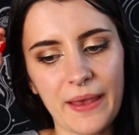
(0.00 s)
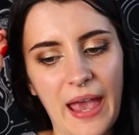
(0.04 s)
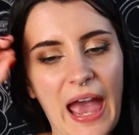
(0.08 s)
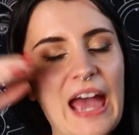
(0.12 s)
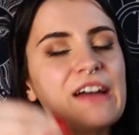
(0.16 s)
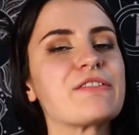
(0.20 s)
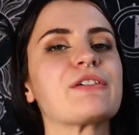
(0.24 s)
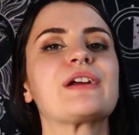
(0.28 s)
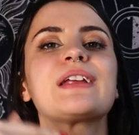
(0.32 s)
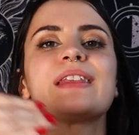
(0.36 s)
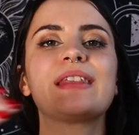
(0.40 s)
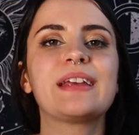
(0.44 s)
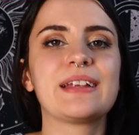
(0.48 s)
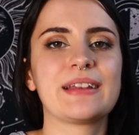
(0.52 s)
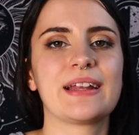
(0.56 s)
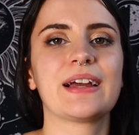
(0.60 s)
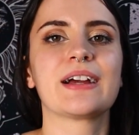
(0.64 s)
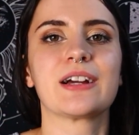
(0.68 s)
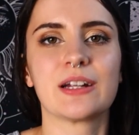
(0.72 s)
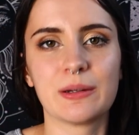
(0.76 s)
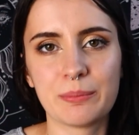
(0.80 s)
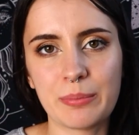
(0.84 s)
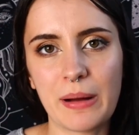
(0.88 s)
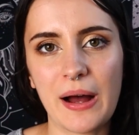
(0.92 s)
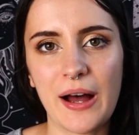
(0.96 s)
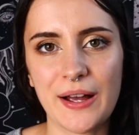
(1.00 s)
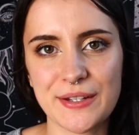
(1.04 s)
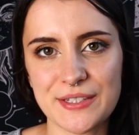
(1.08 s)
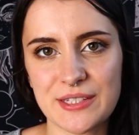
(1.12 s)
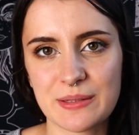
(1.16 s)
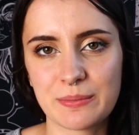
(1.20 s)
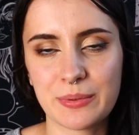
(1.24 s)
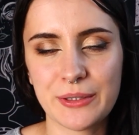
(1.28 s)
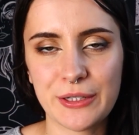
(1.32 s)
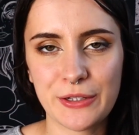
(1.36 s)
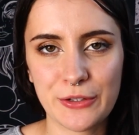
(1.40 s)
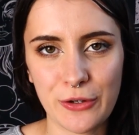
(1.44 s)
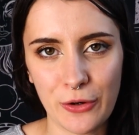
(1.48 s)
everything that could
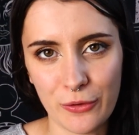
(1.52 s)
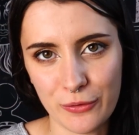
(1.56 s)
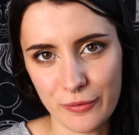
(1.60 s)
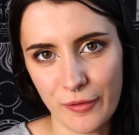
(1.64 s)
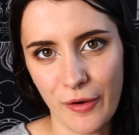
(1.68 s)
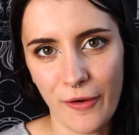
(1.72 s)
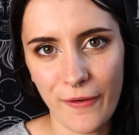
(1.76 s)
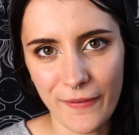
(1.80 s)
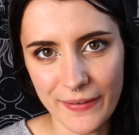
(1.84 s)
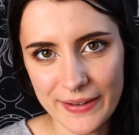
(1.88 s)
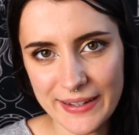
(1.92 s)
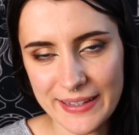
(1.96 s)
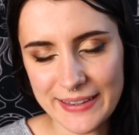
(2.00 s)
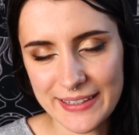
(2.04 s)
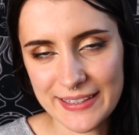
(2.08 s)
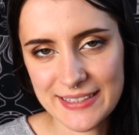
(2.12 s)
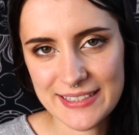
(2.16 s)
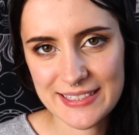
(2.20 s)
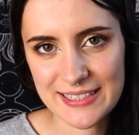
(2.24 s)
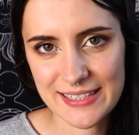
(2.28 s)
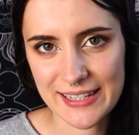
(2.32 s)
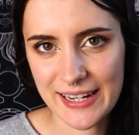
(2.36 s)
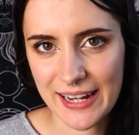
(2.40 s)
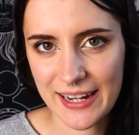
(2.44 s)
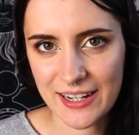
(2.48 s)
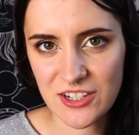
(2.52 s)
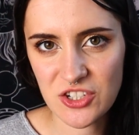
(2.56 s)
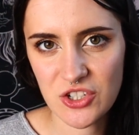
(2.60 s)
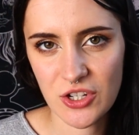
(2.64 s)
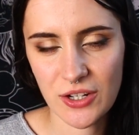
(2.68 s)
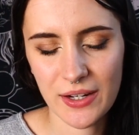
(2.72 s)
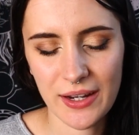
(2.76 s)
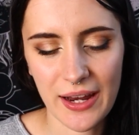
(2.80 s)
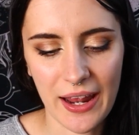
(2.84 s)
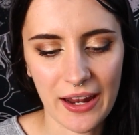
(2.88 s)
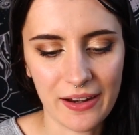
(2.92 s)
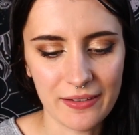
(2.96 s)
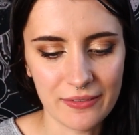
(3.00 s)
possibly go wrong in this
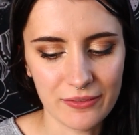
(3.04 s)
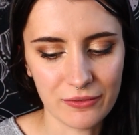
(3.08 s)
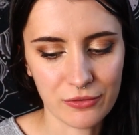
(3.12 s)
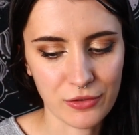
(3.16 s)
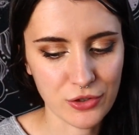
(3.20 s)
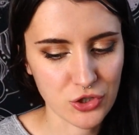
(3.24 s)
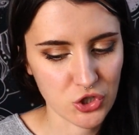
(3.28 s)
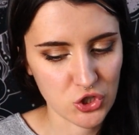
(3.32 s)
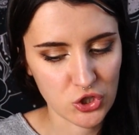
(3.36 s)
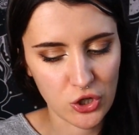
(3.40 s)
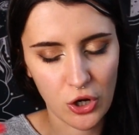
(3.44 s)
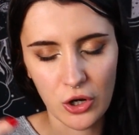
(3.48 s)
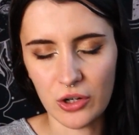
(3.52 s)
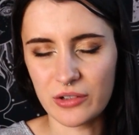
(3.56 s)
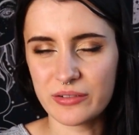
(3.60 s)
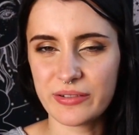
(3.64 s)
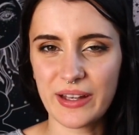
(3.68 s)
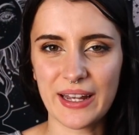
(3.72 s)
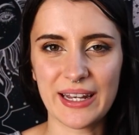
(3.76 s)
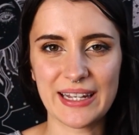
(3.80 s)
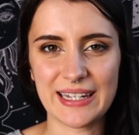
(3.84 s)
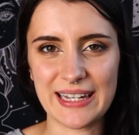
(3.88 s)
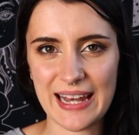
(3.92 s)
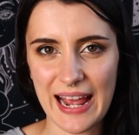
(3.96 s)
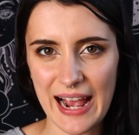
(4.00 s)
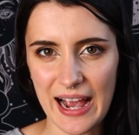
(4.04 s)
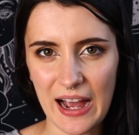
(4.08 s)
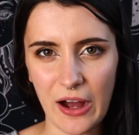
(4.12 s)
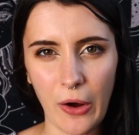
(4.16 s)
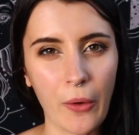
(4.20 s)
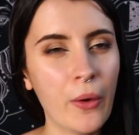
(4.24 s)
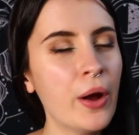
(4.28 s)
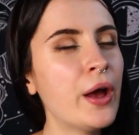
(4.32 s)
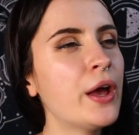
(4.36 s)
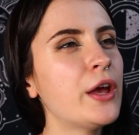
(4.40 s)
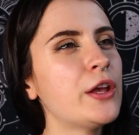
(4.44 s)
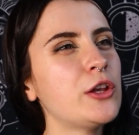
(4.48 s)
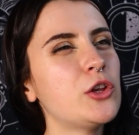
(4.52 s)
connection and resolve it
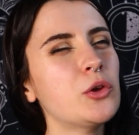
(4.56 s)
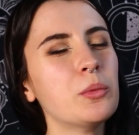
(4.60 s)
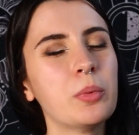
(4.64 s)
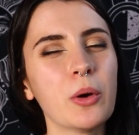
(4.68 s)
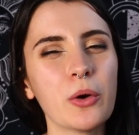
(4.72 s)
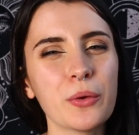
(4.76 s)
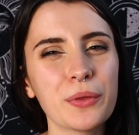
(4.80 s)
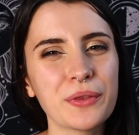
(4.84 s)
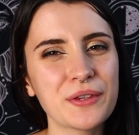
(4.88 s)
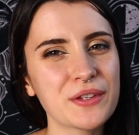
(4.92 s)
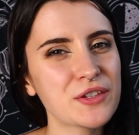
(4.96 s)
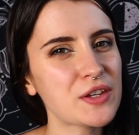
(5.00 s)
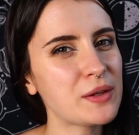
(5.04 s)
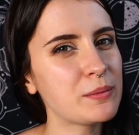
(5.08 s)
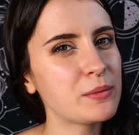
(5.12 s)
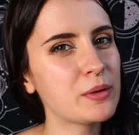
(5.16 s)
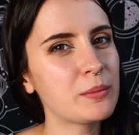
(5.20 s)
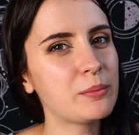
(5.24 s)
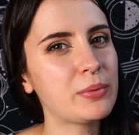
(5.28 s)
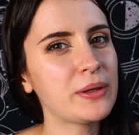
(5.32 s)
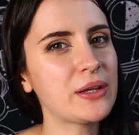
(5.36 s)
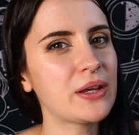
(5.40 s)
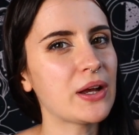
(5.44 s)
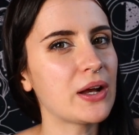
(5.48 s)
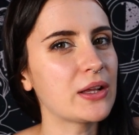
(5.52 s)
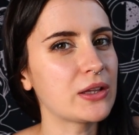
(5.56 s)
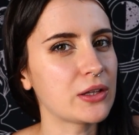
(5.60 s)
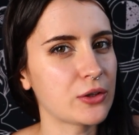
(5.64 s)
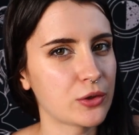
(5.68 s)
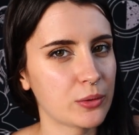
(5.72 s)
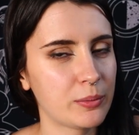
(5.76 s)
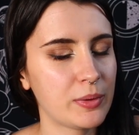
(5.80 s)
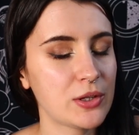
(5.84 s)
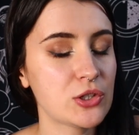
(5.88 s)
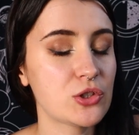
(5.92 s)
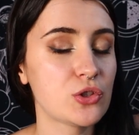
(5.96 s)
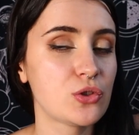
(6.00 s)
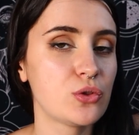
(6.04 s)
now. You both seem to be a
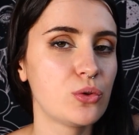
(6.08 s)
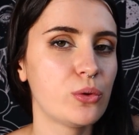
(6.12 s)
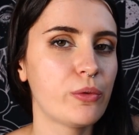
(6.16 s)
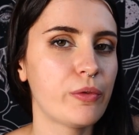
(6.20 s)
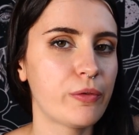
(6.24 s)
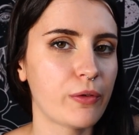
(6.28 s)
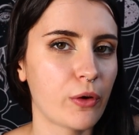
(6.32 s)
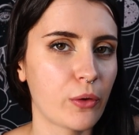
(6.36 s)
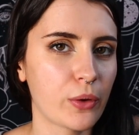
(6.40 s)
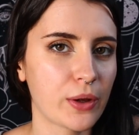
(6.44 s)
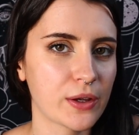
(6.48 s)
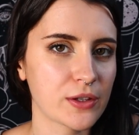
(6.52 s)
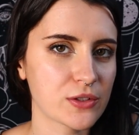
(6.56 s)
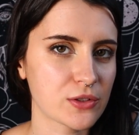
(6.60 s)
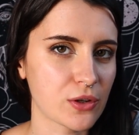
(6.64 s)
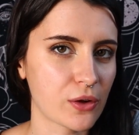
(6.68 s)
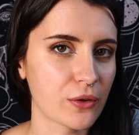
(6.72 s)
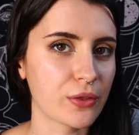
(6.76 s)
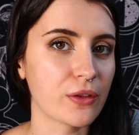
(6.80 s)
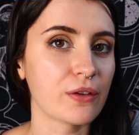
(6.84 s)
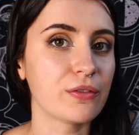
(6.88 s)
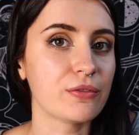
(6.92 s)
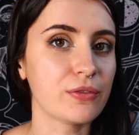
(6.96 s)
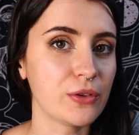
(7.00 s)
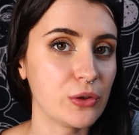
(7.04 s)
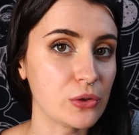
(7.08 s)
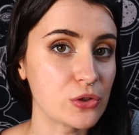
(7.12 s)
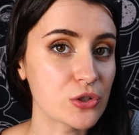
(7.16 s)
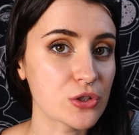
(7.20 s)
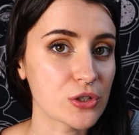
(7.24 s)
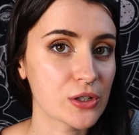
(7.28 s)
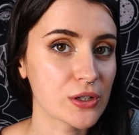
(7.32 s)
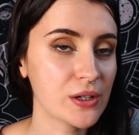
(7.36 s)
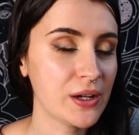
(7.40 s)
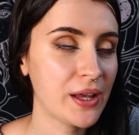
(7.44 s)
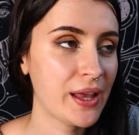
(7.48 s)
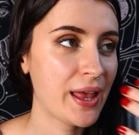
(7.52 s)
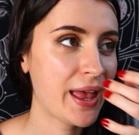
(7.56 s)
little bit too focused on the
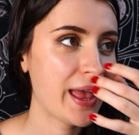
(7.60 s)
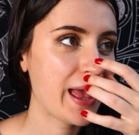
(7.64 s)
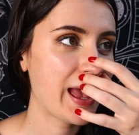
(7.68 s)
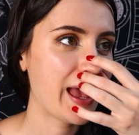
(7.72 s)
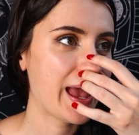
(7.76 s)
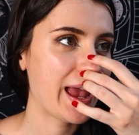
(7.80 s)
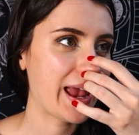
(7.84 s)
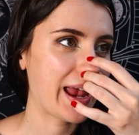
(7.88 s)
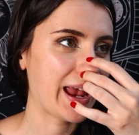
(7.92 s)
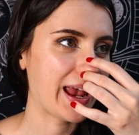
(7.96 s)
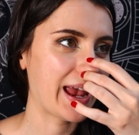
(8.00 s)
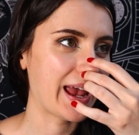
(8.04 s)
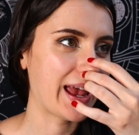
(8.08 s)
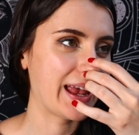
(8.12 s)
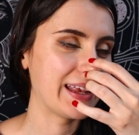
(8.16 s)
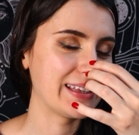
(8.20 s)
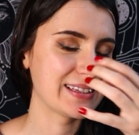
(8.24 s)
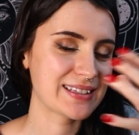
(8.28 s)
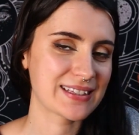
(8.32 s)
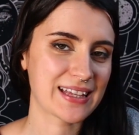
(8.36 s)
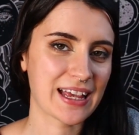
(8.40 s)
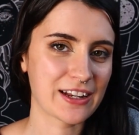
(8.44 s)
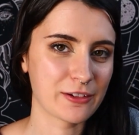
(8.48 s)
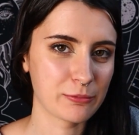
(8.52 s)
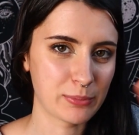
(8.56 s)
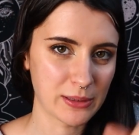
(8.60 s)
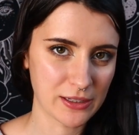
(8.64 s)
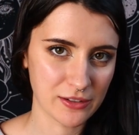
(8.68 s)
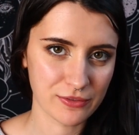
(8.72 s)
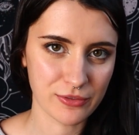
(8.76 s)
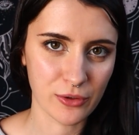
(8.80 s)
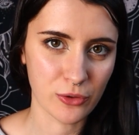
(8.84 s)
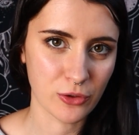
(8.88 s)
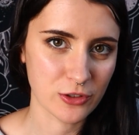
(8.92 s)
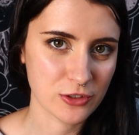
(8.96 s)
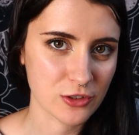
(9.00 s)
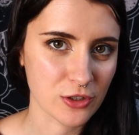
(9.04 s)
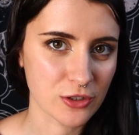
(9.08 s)
future instead of being
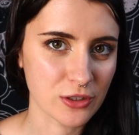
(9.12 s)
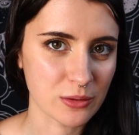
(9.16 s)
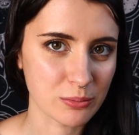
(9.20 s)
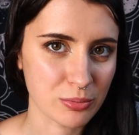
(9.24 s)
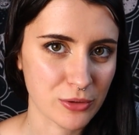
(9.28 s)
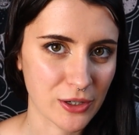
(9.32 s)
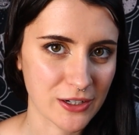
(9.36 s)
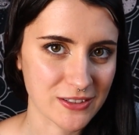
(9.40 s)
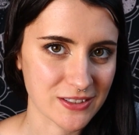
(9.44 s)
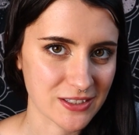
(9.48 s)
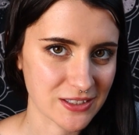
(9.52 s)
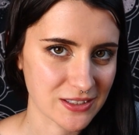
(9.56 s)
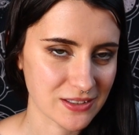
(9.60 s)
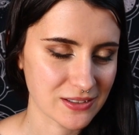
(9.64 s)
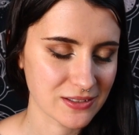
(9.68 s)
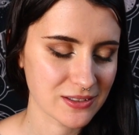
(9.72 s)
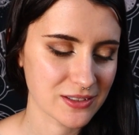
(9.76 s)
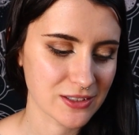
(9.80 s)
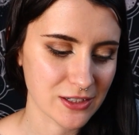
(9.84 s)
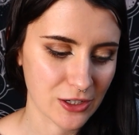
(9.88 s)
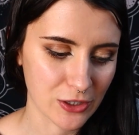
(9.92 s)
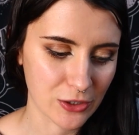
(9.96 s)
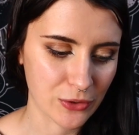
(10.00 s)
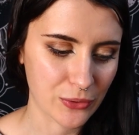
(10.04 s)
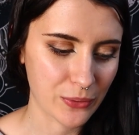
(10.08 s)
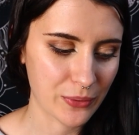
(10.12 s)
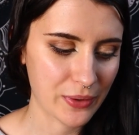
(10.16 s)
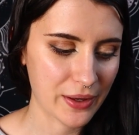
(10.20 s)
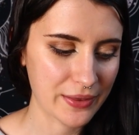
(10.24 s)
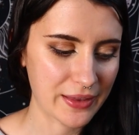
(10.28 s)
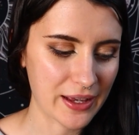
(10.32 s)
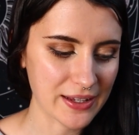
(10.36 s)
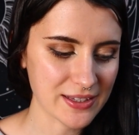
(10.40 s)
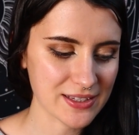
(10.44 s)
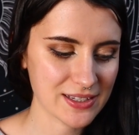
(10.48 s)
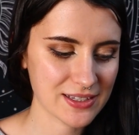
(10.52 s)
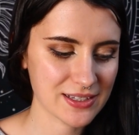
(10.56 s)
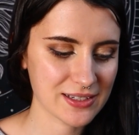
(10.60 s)
focused on the present. So
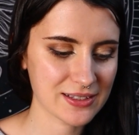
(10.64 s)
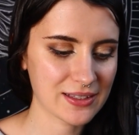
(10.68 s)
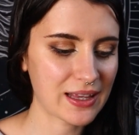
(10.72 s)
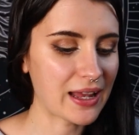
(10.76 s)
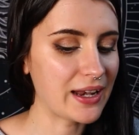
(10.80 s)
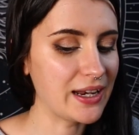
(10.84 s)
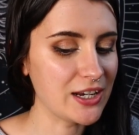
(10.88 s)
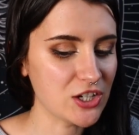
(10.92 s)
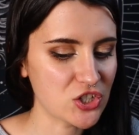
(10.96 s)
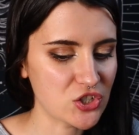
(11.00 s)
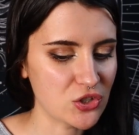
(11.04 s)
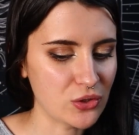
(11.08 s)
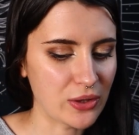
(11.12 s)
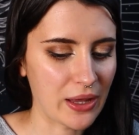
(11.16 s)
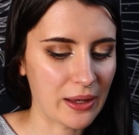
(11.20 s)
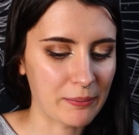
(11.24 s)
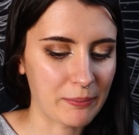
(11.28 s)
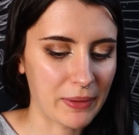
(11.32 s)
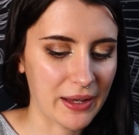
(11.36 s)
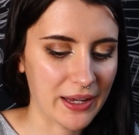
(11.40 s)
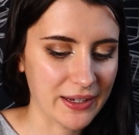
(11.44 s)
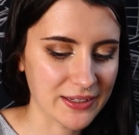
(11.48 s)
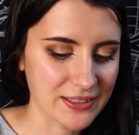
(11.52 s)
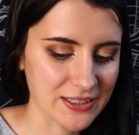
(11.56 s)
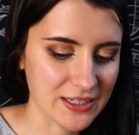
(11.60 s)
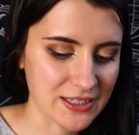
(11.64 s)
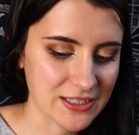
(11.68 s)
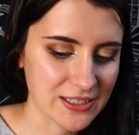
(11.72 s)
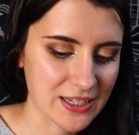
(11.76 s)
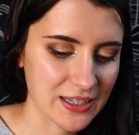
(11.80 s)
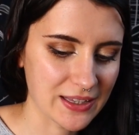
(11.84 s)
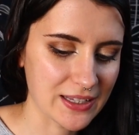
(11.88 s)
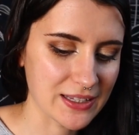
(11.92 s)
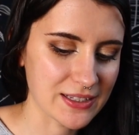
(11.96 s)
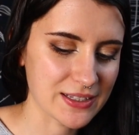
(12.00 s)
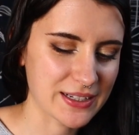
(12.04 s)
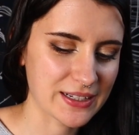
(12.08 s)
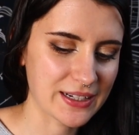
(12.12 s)
that's an issue that may exist
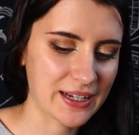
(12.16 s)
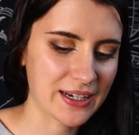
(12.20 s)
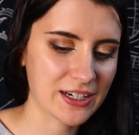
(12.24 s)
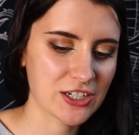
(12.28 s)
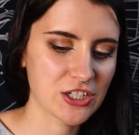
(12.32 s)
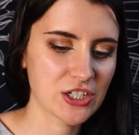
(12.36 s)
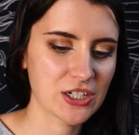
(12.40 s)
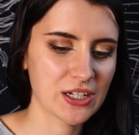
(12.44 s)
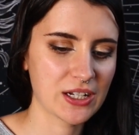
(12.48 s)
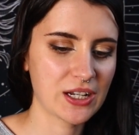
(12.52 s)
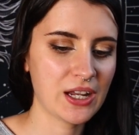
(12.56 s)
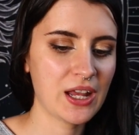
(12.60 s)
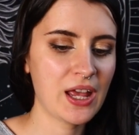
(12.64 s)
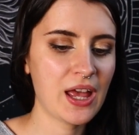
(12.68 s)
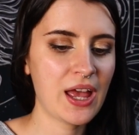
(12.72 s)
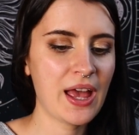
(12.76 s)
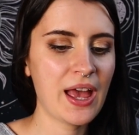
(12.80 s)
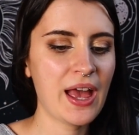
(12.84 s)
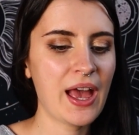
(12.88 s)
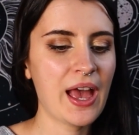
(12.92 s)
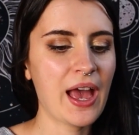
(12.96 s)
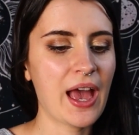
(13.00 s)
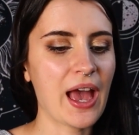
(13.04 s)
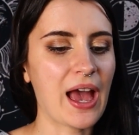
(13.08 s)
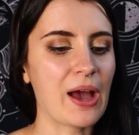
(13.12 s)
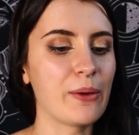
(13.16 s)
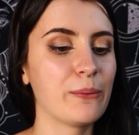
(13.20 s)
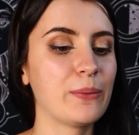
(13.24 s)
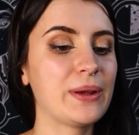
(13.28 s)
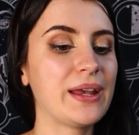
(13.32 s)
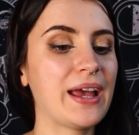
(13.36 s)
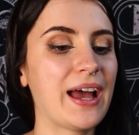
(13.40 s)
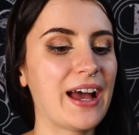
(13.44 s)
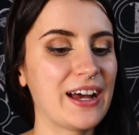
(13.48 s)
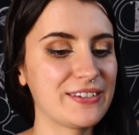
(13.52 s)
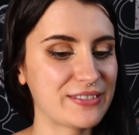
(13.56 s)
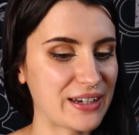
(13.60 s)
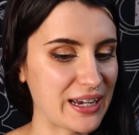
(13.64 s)
in this connection. And
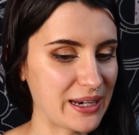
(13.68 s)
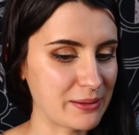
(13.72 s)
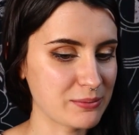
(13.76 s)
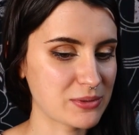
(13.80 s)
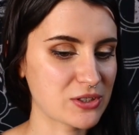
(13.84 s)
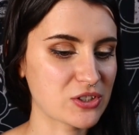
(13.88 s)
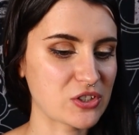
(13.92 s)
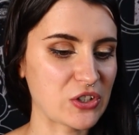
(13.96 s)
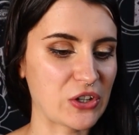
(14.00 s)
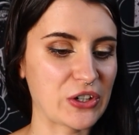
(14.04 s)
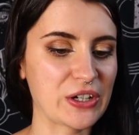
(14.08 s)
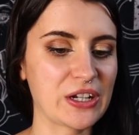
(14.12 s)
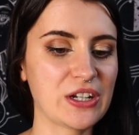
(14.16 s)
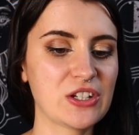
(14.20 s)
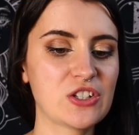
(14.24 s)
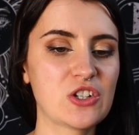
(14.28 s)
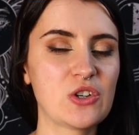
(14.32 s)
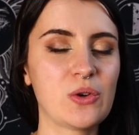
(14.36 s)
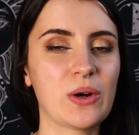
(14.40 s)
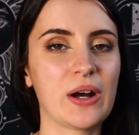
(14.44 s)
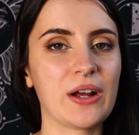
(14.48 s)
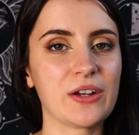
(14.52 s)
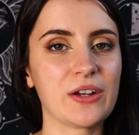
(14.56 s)
we have, I am starting to